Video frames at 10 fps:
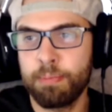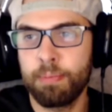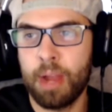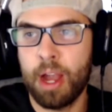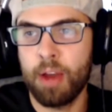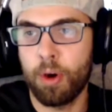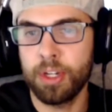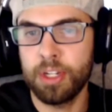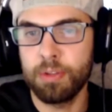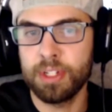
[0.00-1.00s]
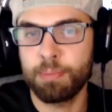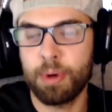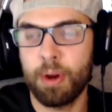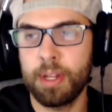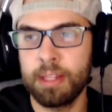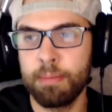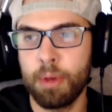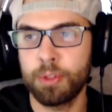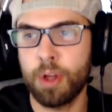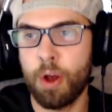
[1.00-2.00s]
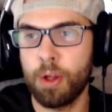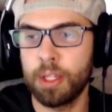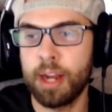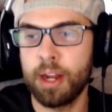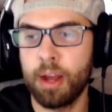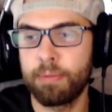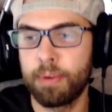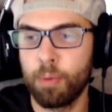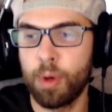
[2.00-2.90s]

I'd argue this is probably the most solid lineup from 1